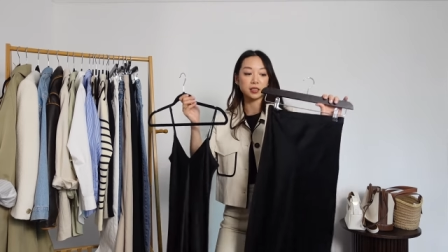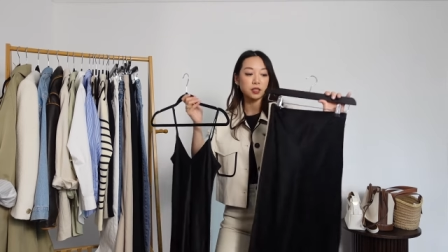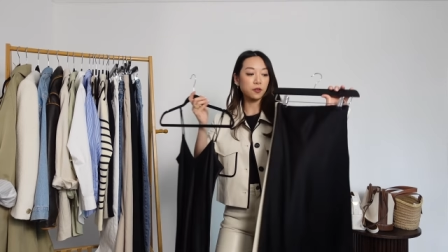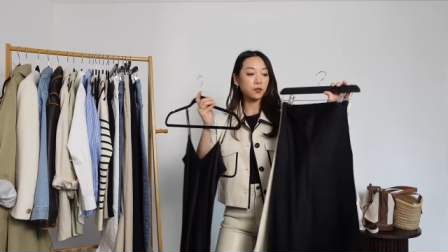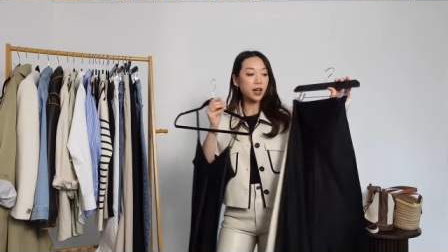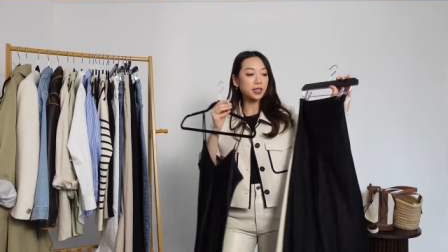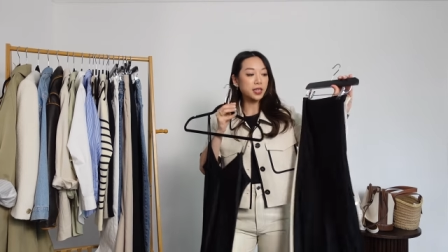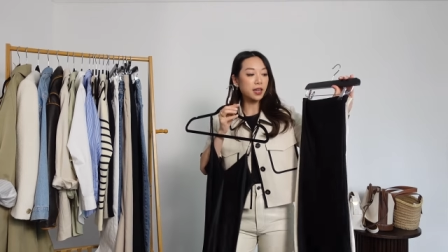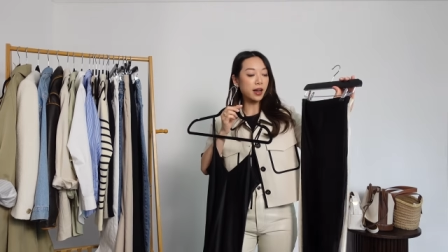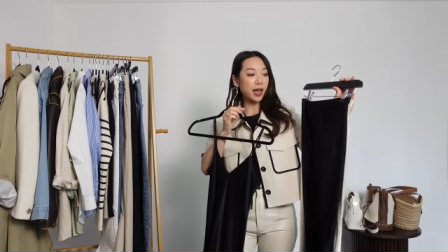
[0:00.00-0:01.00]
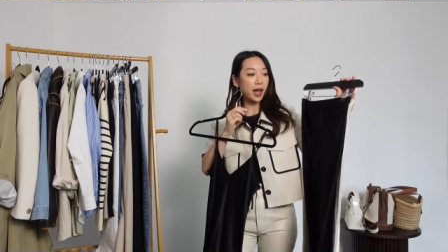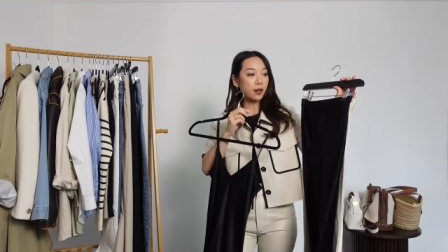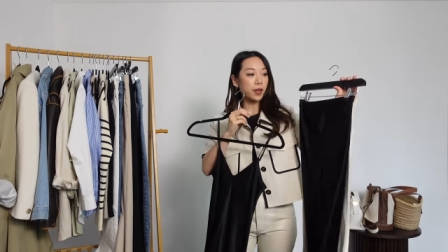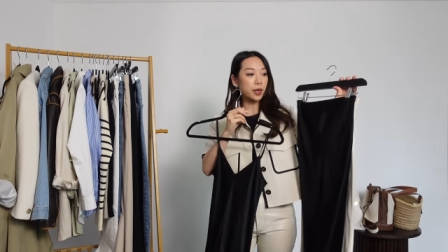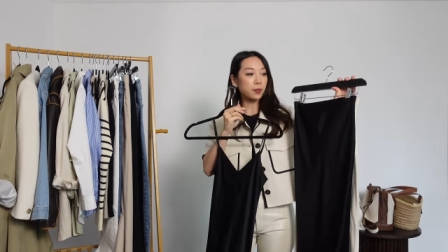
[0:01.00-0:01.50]
So firstly, I
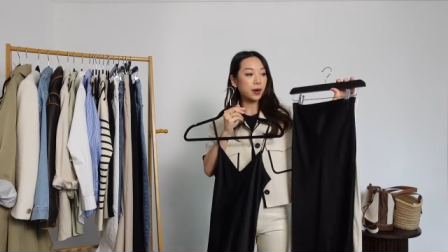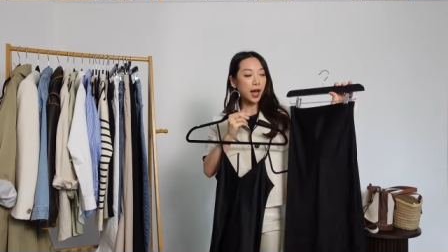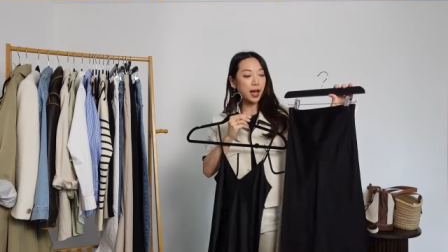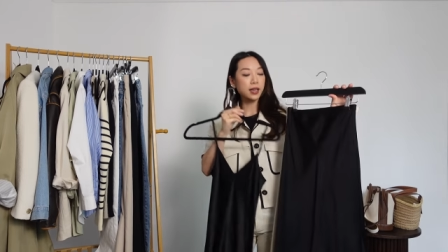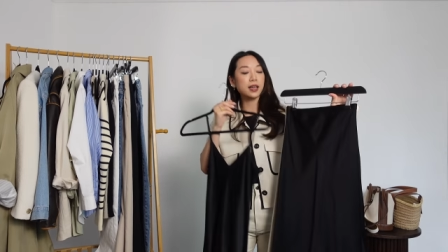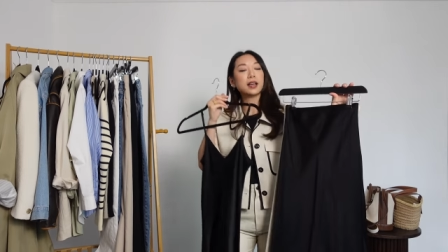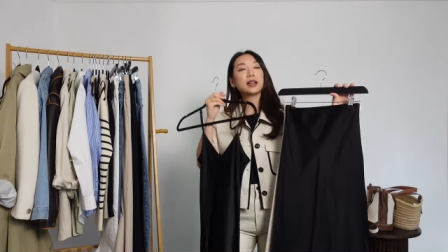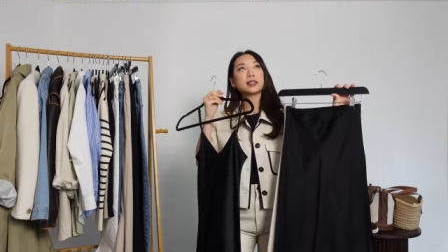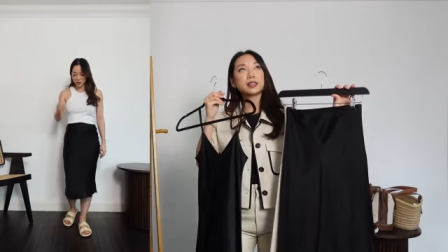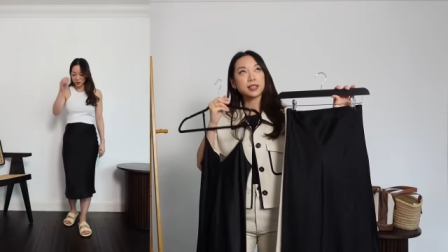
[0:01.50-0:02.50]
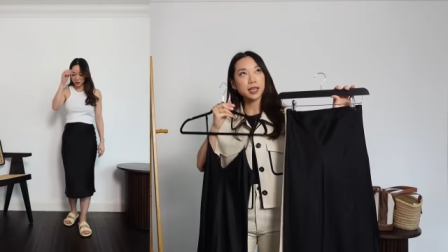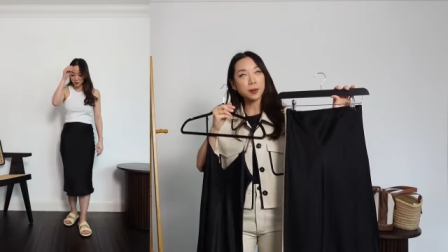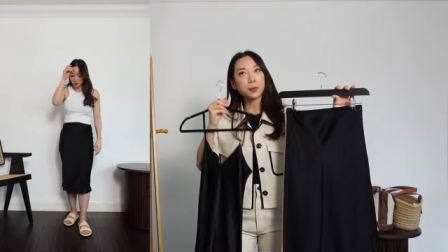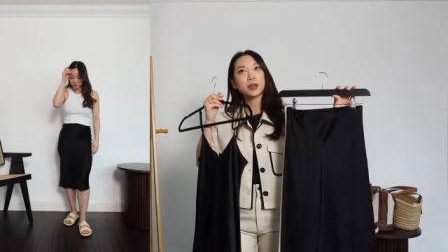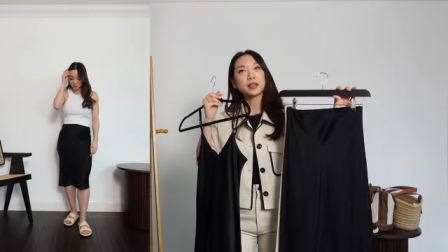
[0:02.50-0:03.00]
have a black
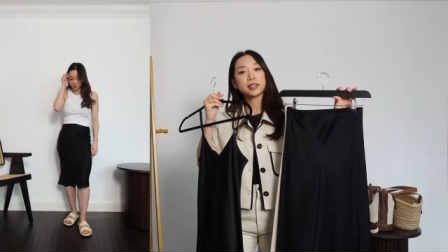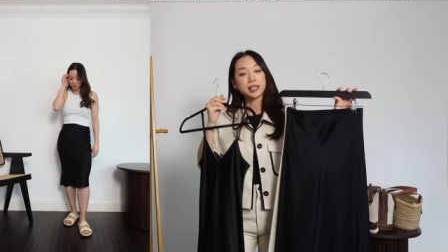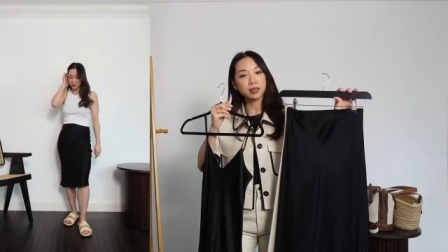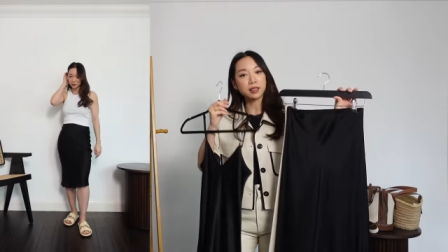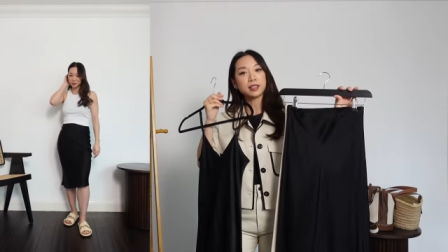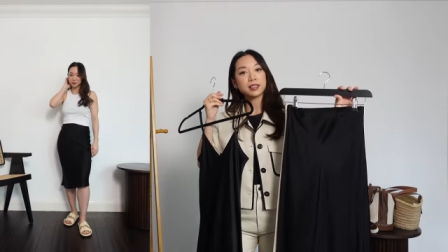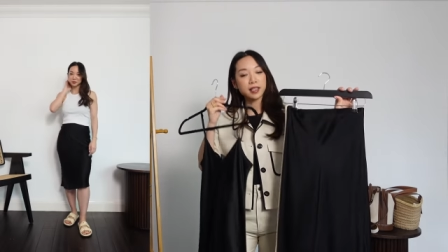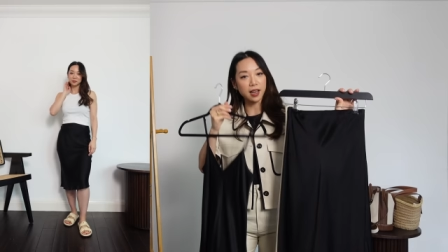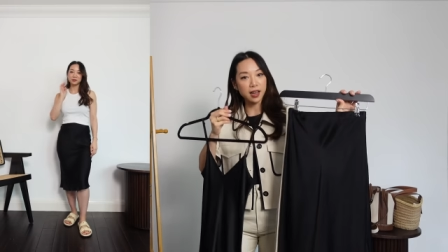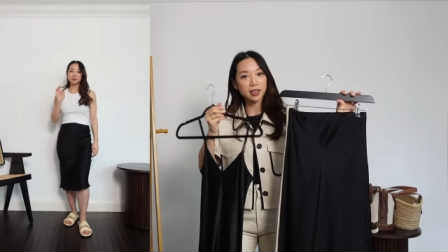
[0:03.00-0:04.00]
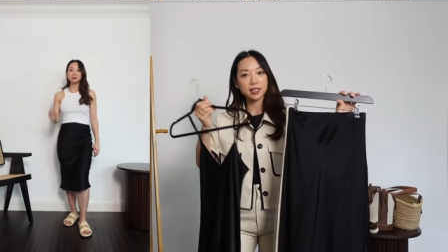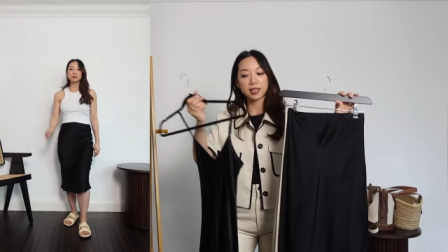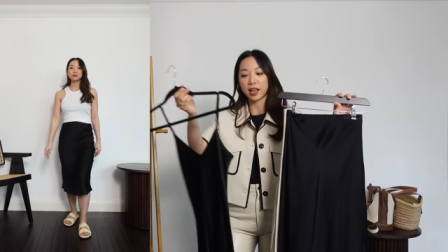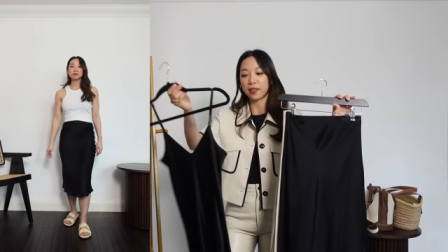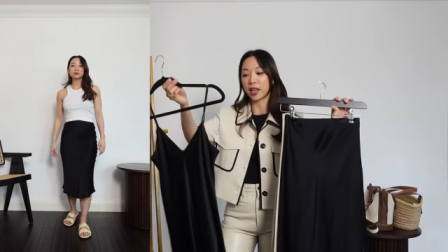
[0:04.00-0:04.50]
slip silk skirt
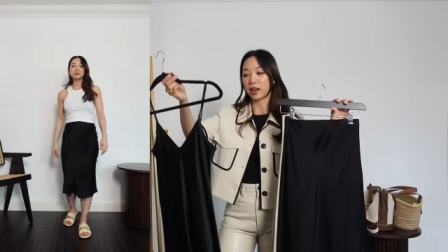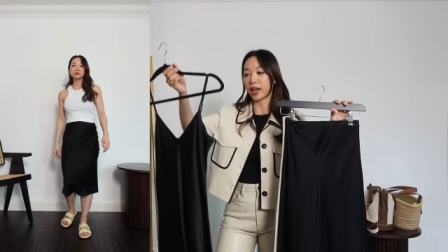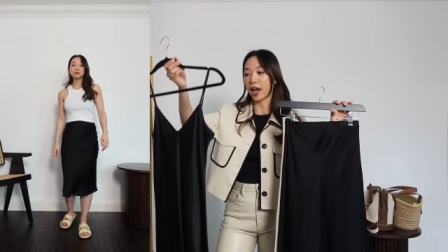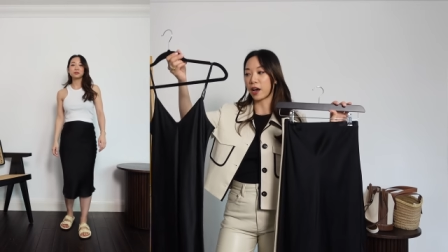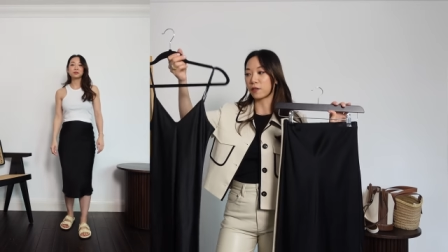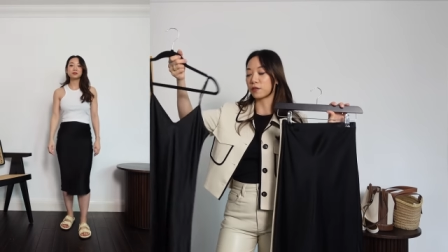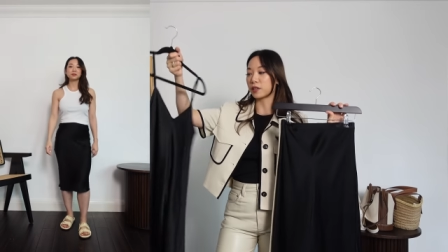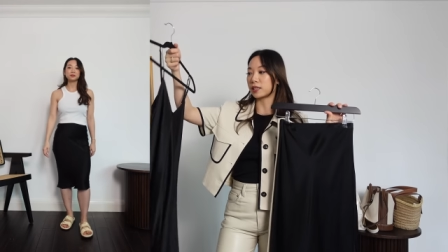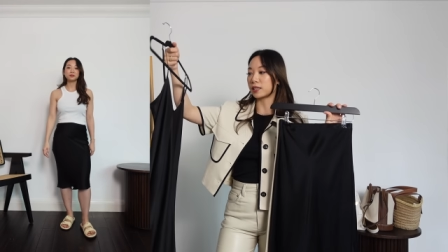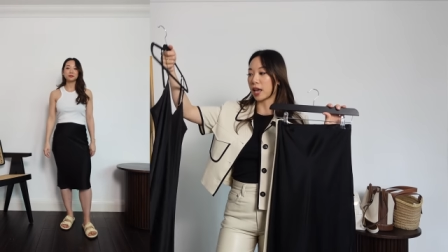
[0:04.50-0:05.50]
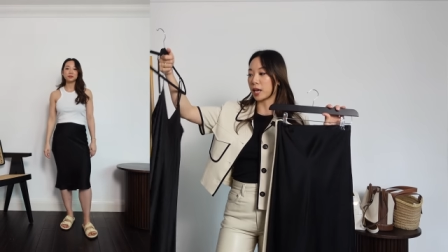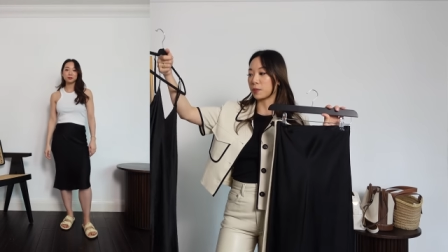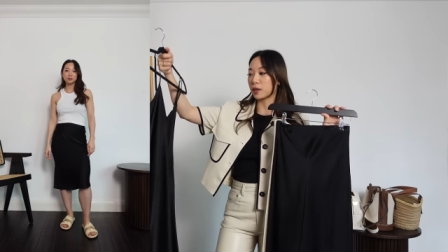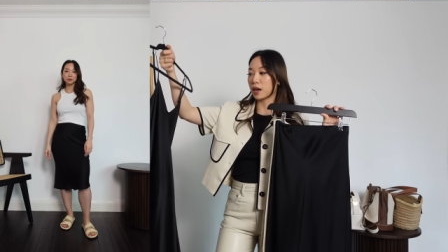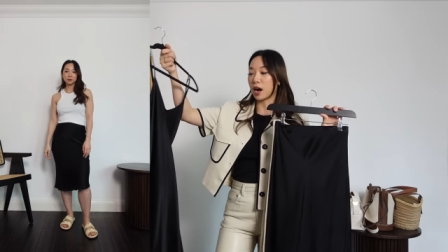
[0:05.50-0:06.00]
and then I have the
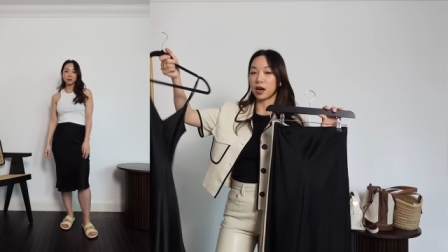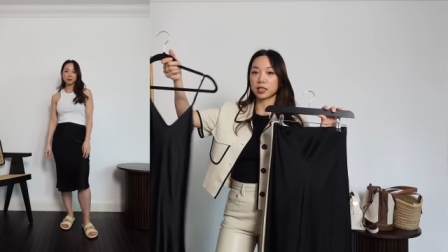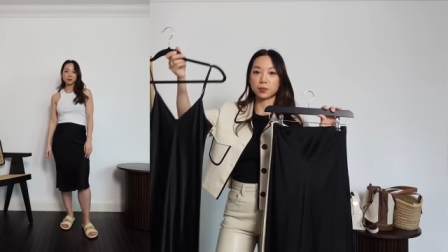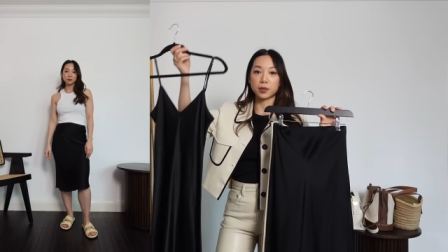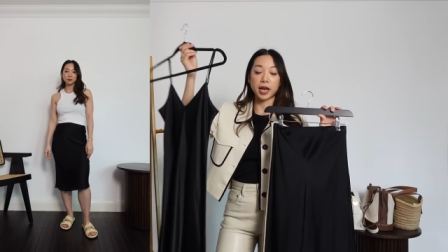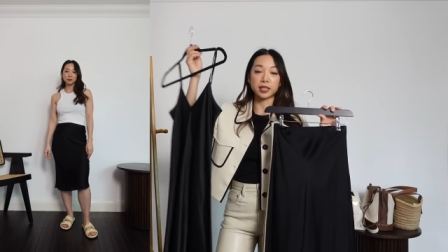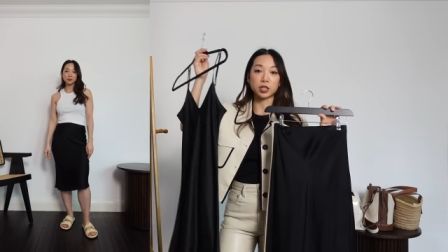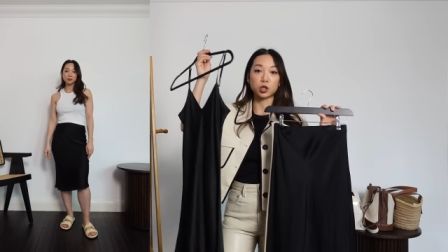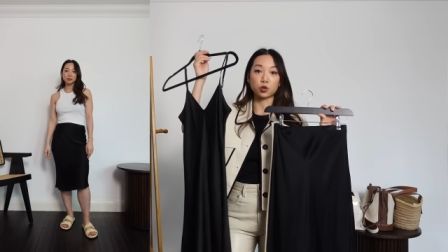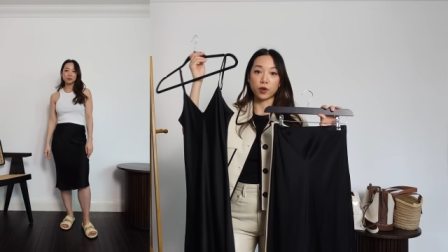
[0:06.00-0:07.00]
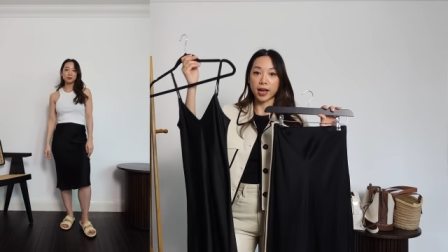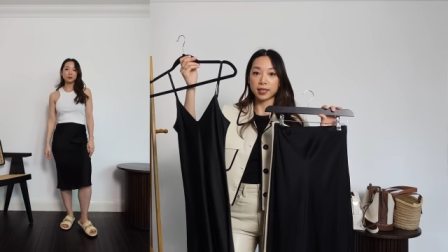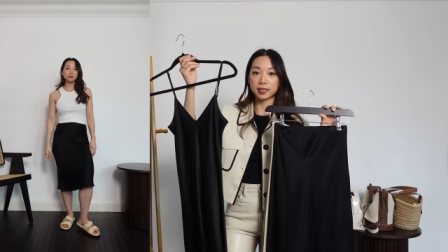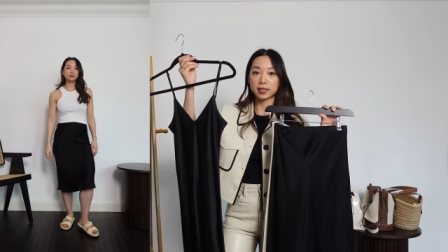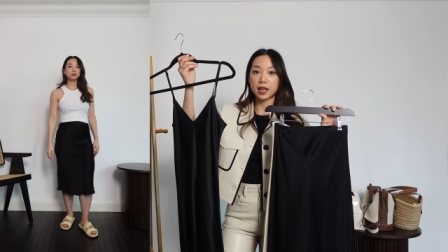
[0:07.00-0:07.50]
same cut but as a
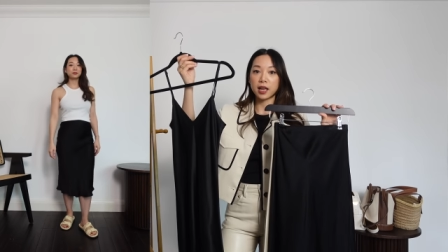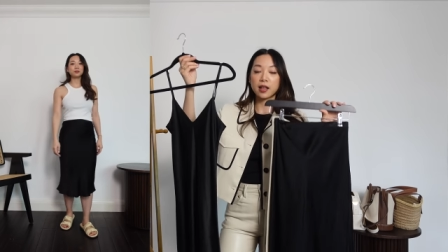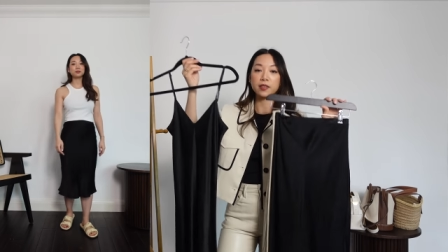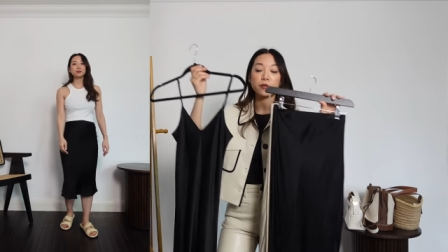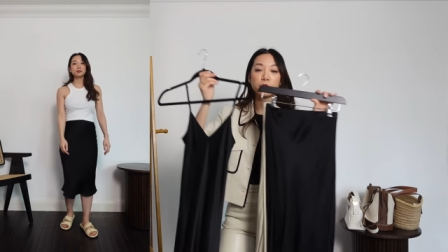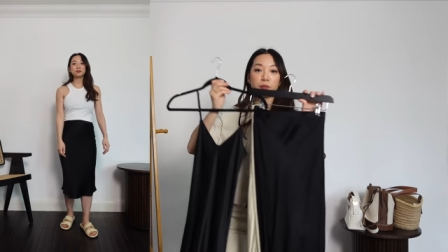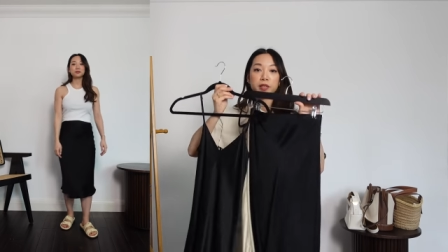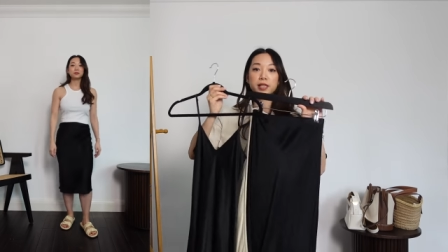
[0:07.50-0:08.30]
dress. They're from the